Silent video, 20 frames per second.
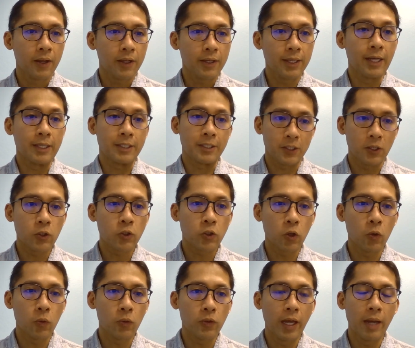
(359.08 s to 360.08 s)
Yes.
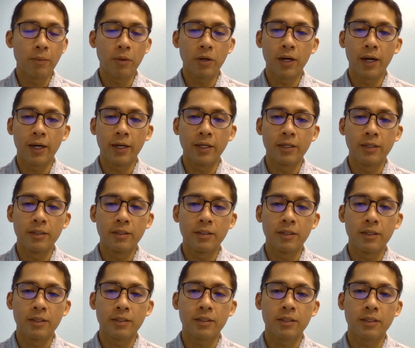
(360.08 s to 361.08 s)
So with MRI,
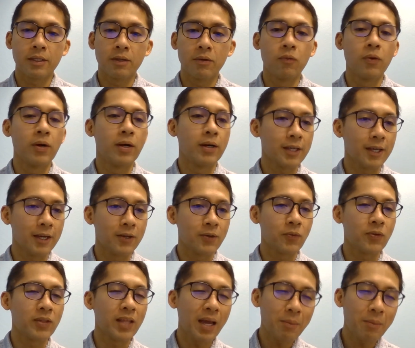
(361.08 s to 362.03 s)
it's well again with